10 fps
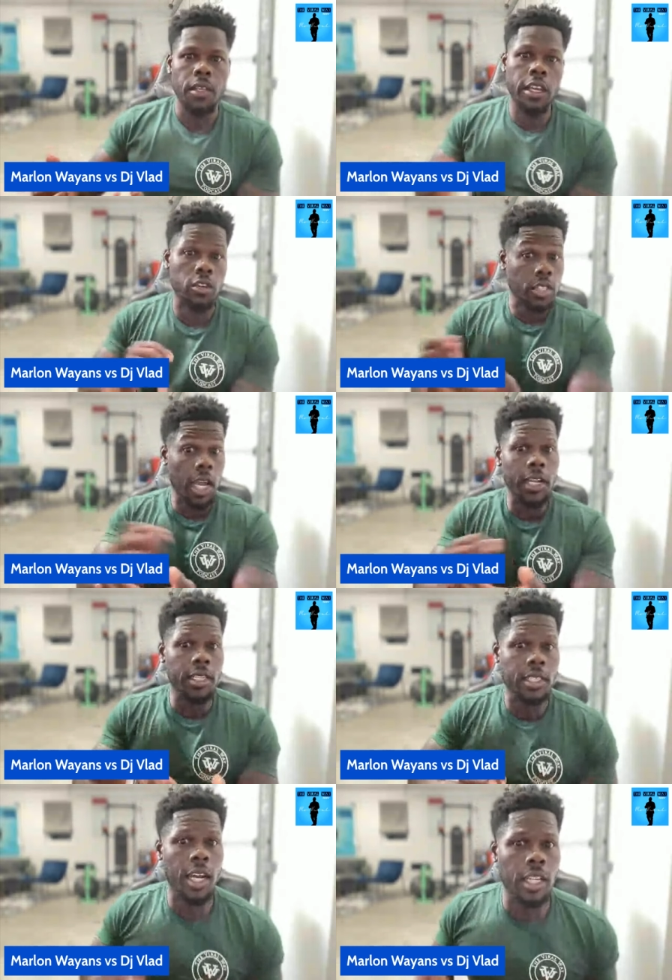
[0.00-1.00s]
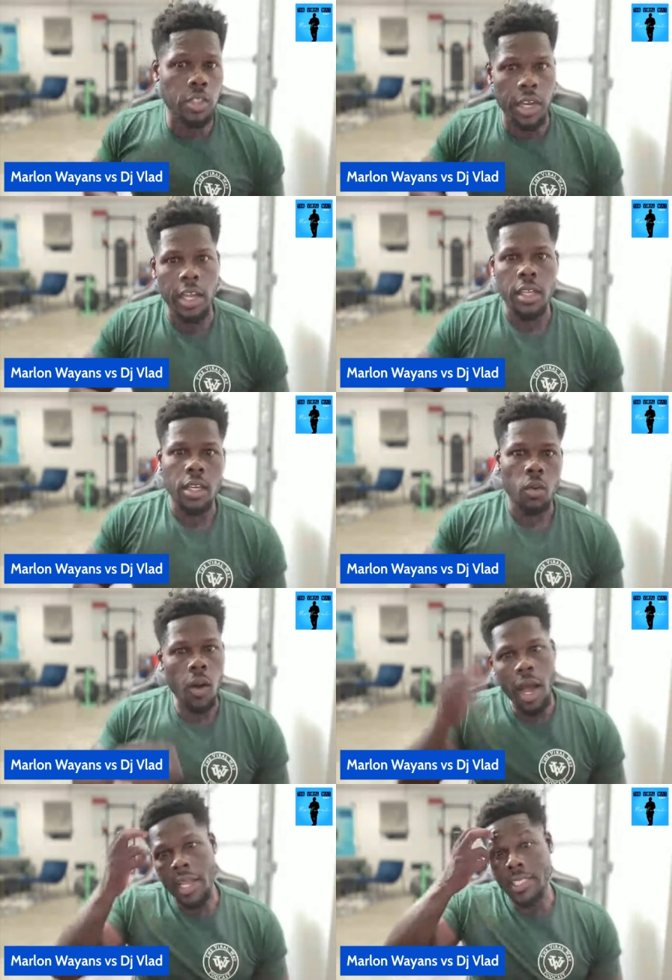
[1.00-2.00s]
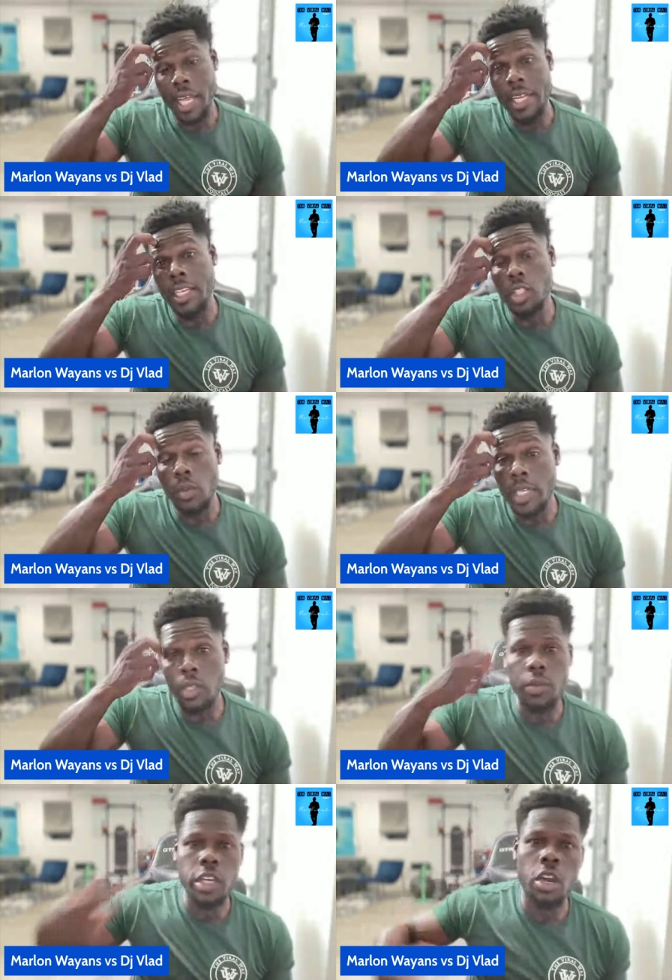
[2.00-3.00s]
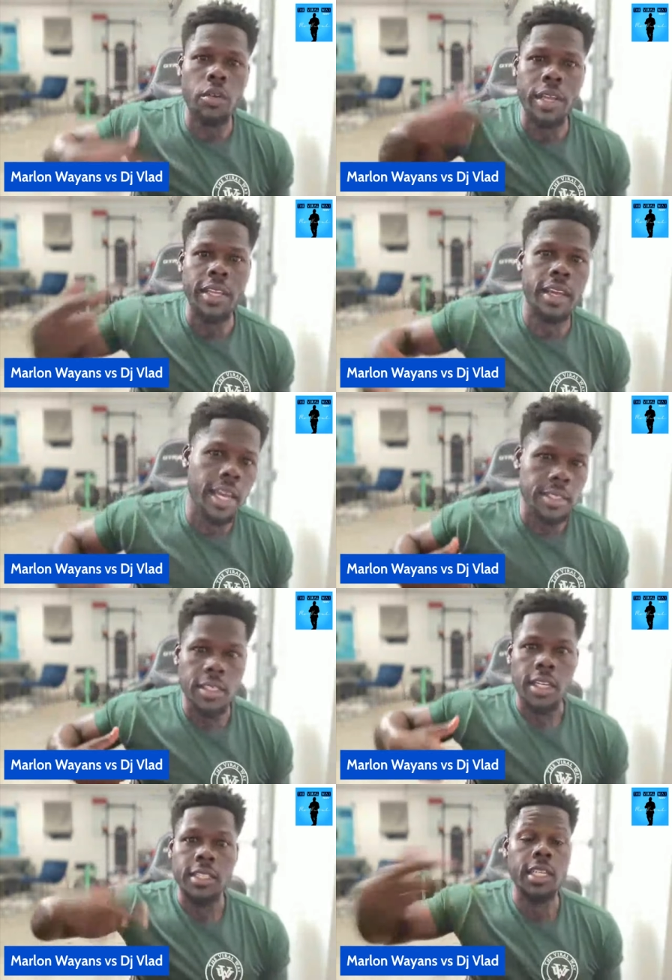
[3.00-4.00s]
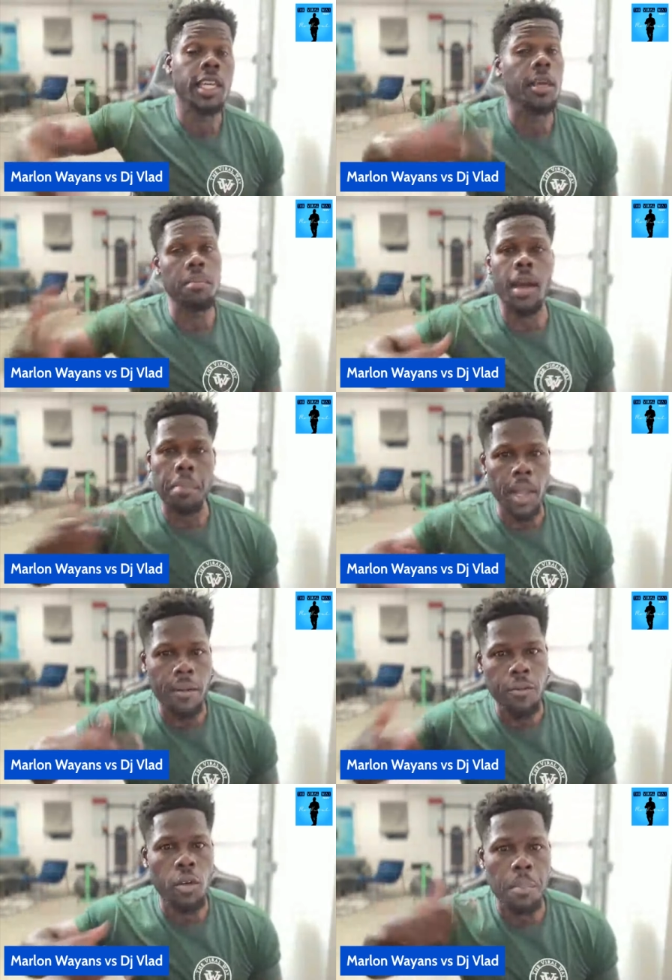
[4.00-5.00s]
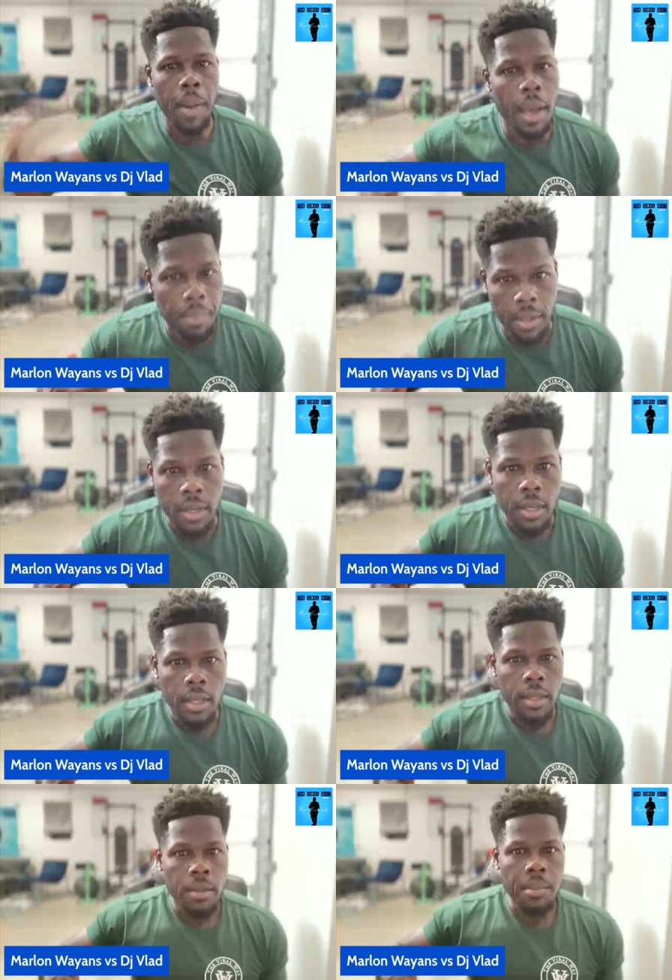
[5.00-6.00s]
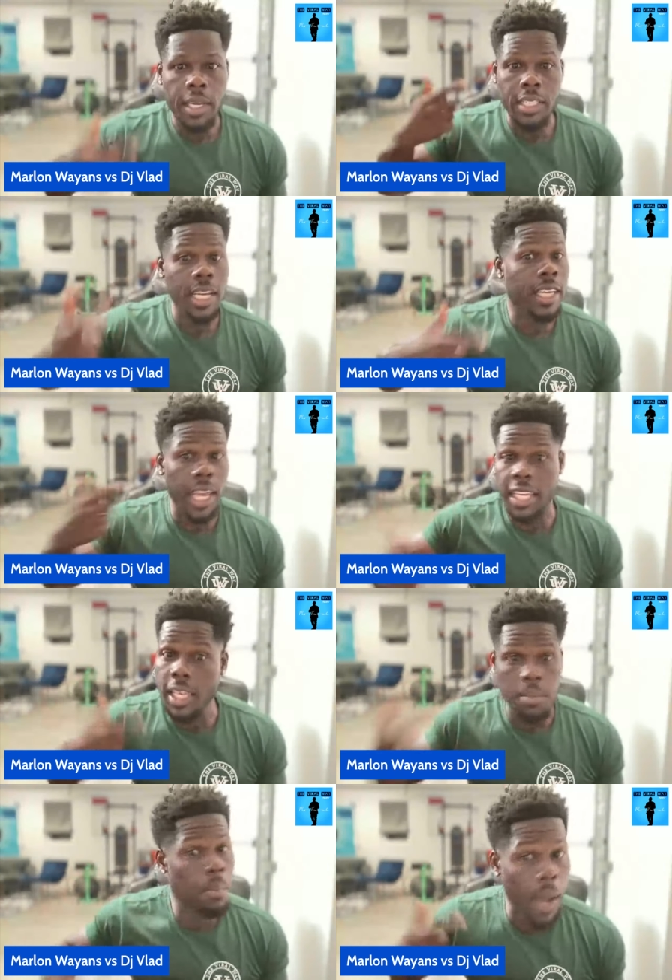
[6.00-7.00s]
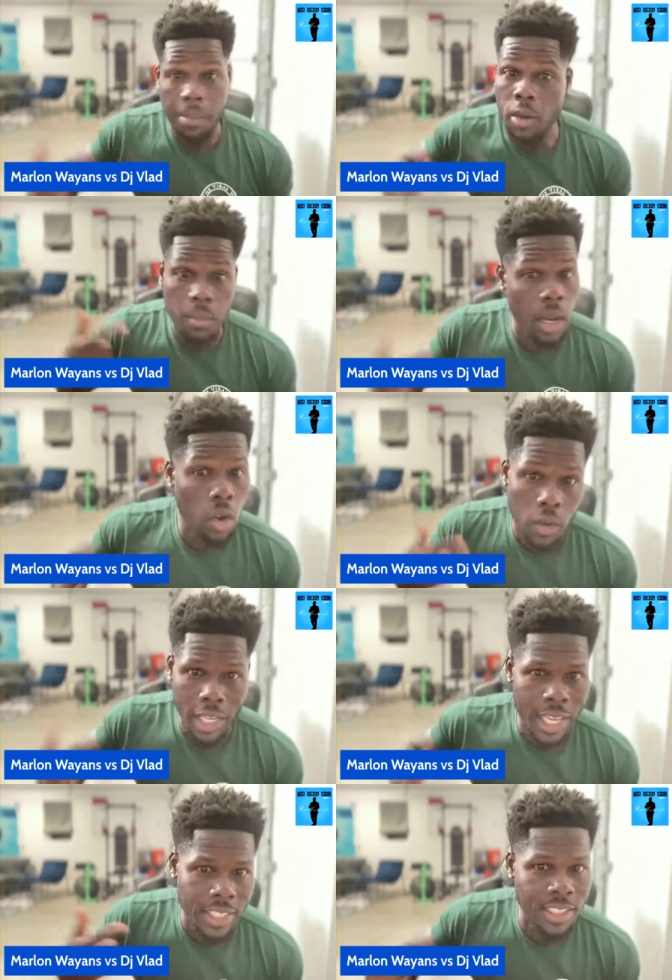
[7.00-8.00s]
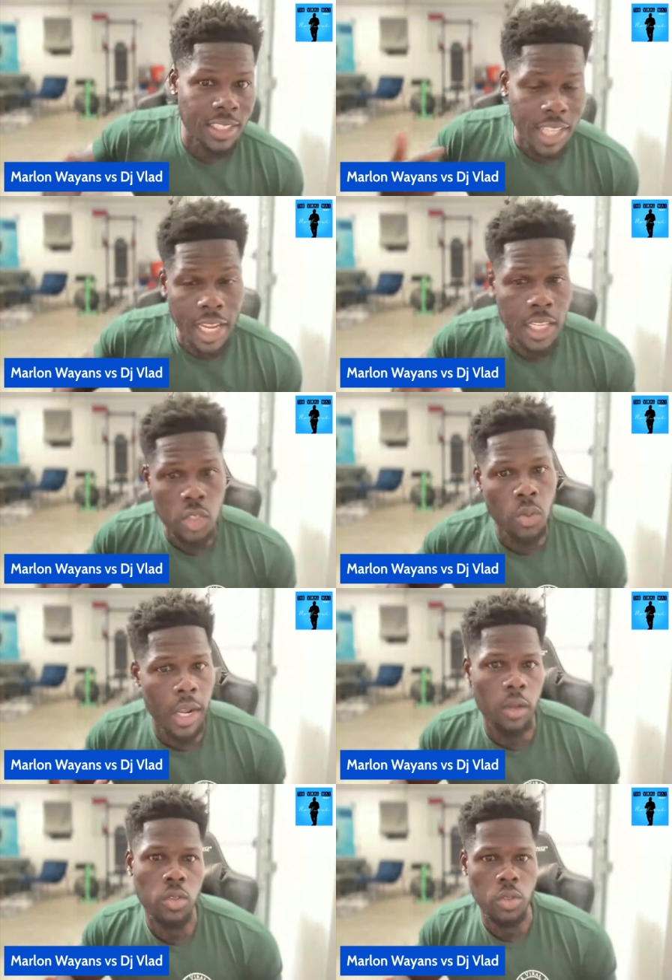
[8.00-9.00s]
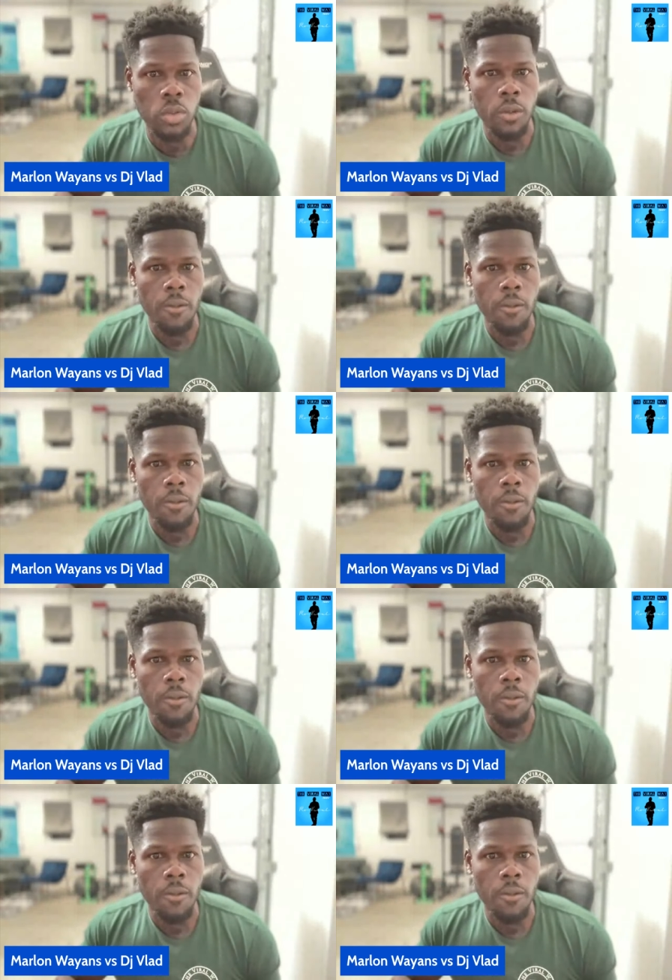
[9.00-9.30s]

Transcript: Here, sign this contract. Why? Because I need you as a recurring guest to keep my platform popping because I can't keep it popping on my own. I can't sustain this without you.